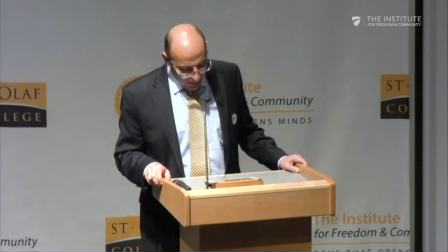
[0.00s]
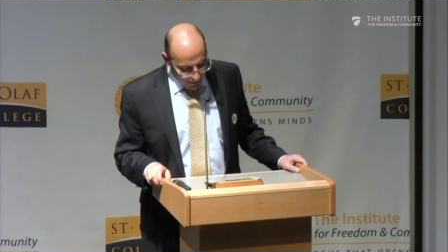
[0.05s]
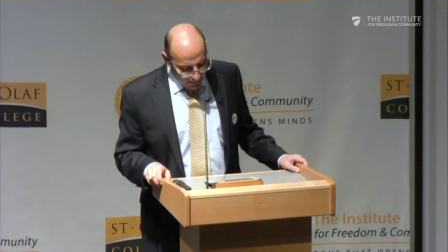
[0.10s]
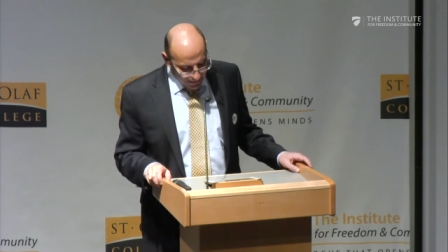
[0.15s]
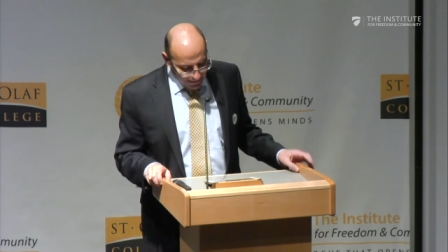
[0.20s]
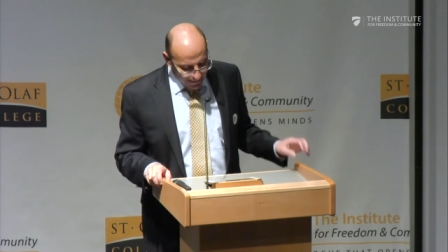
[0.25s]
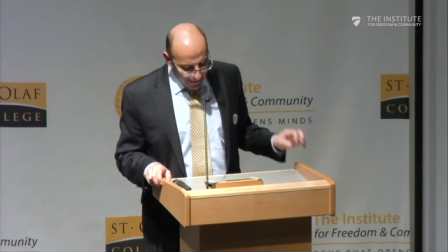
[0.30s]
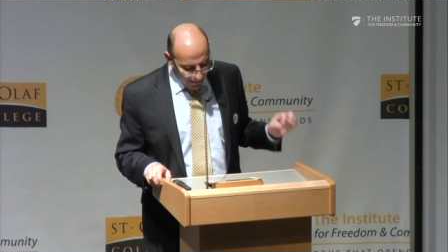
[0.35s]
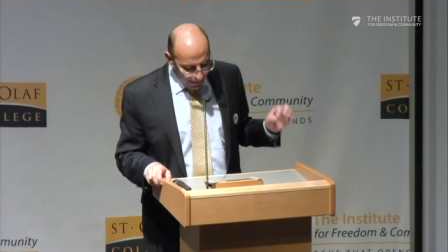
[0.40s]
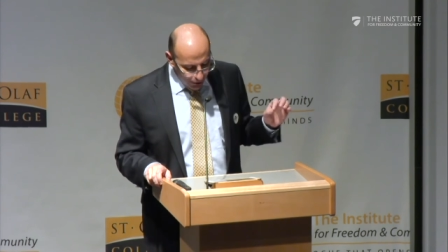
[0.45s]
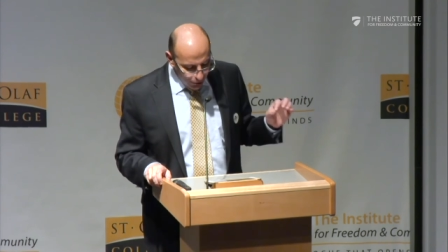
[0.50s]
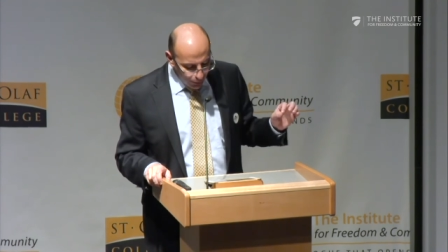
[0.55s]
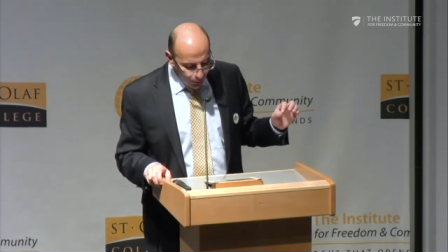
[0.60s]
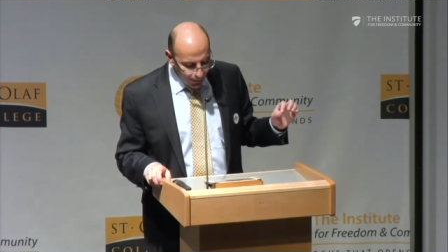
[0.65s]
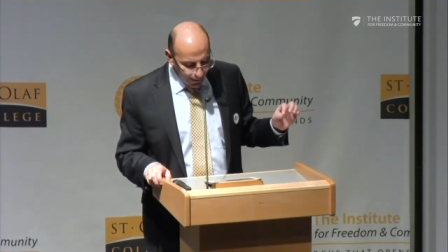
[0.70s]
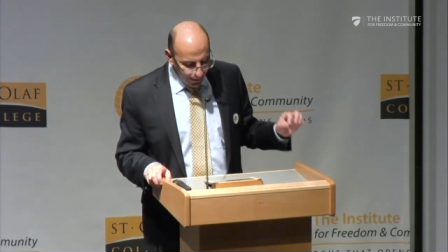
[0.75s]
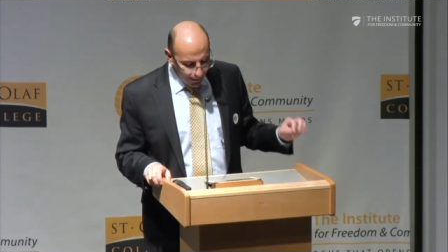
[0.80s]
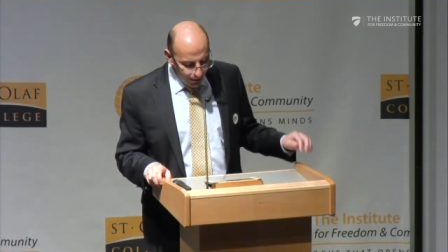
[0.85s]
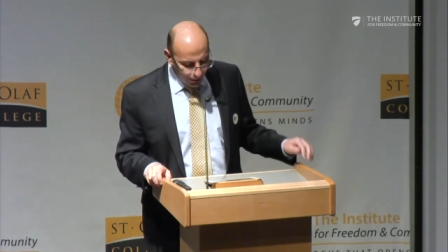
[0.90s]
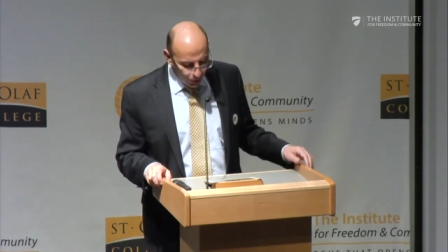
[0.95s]

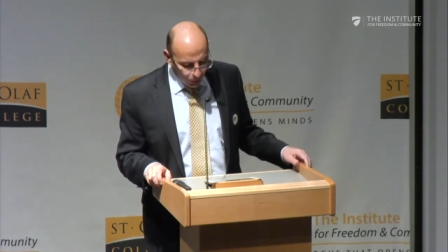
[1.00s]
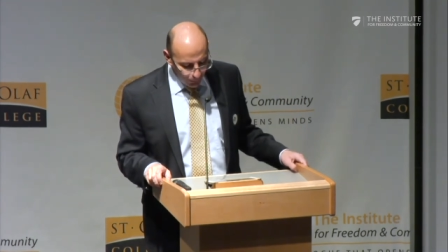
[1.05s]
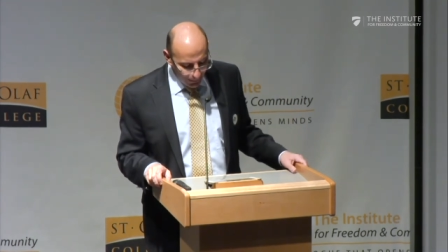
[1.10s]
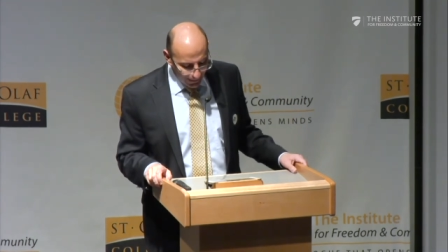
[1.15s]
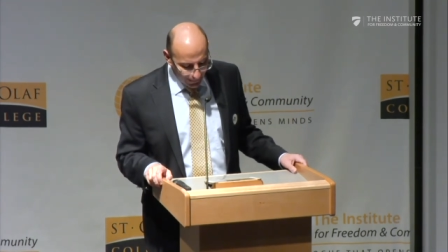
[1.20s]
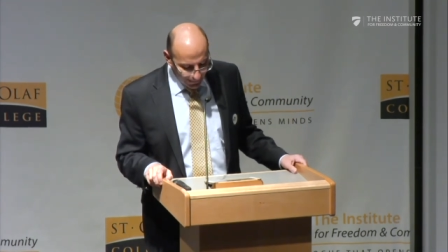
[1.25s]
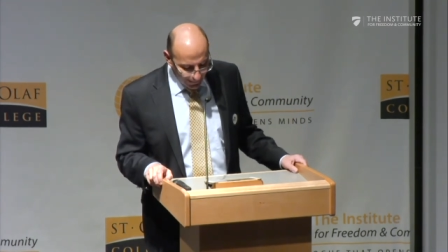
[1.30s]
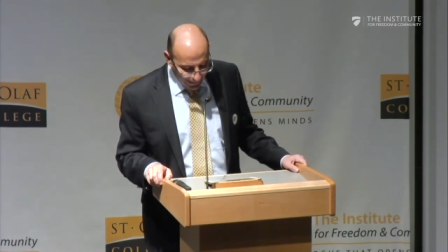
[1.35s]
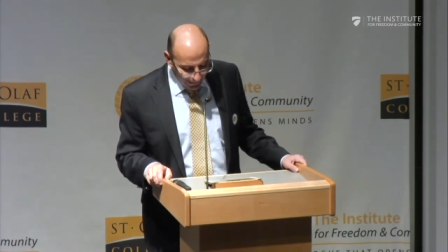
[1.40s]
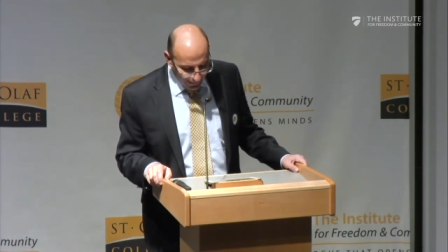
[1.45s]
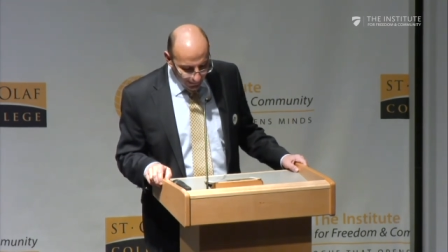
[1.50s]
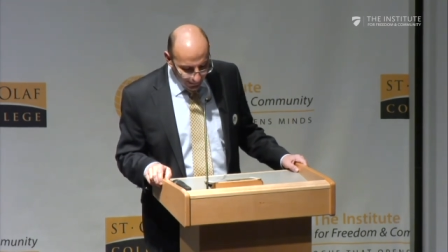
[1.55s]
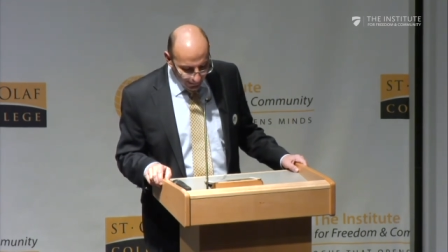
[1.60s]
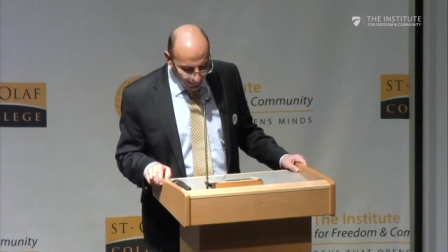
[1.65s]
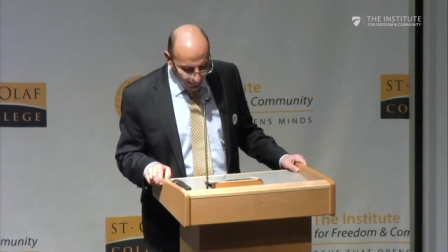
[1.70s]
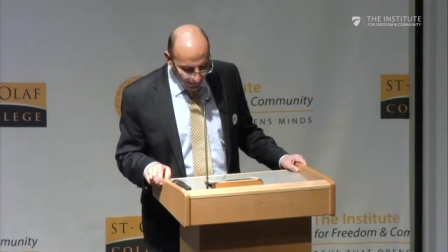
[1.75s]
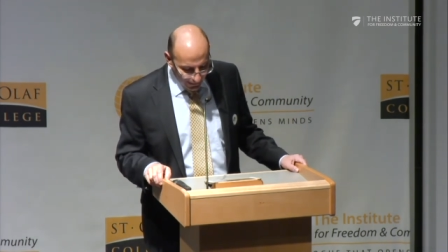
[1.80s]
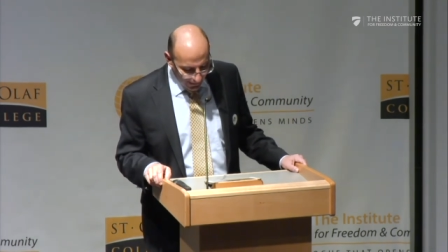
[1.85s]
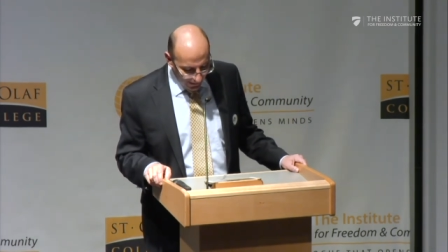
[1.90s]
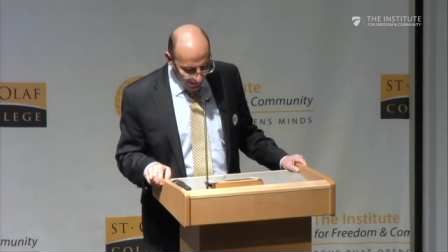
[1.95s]
Securing human
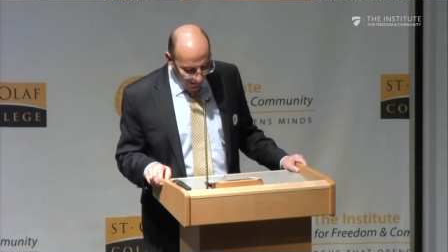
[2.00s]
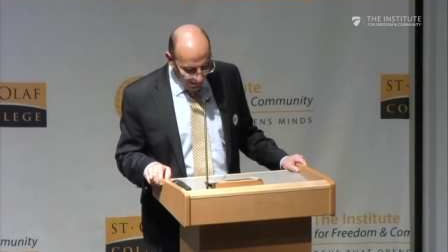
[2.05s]
dignity